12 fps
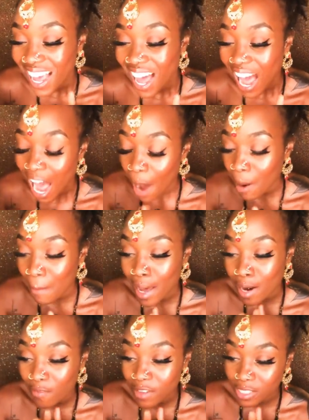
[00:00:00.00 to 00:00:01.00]
how I
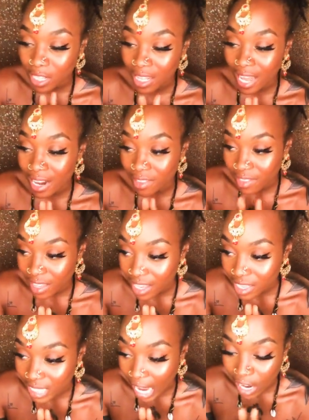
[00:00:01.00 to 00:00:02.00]
manifest a lot of
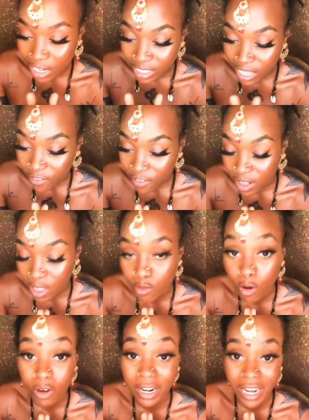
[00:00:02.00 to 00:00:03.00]
things, I definitely
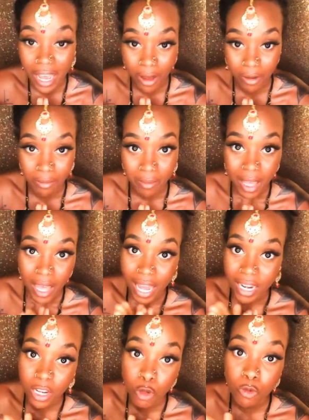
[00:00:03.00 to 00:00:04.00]
wrote it down.
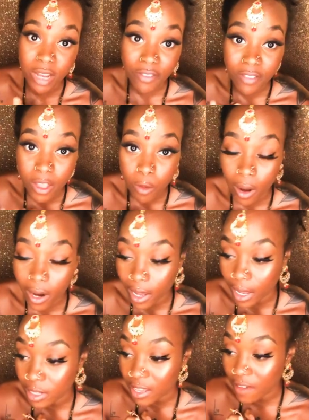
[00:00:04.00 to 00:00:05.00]
You definitely want
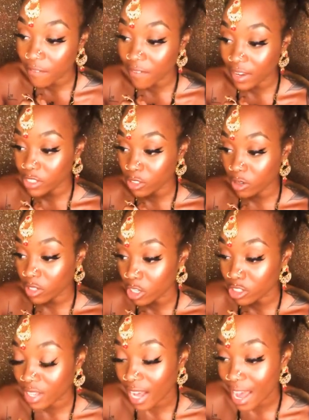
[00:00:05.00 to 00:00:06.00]
to invest your
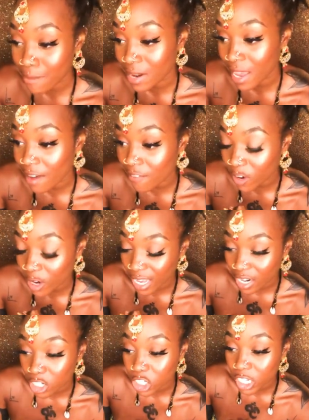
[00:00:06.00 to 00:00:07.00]
time and effort and
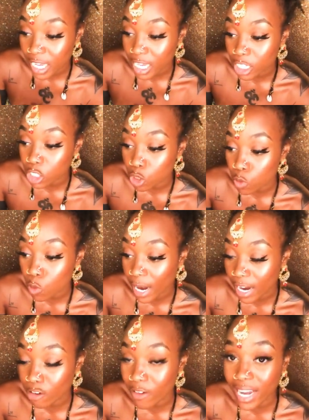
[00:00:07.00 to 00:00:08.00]
energy into
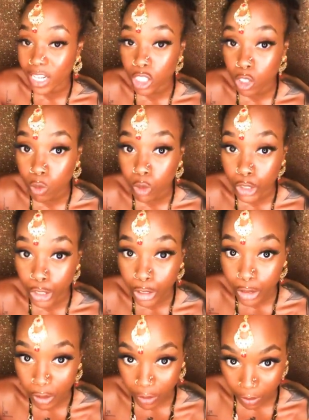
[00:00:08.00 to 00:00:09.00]
a gratitude
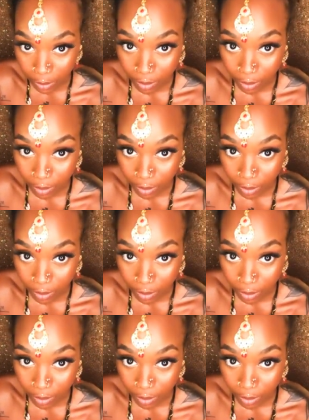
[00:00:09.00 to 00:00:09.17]
journal.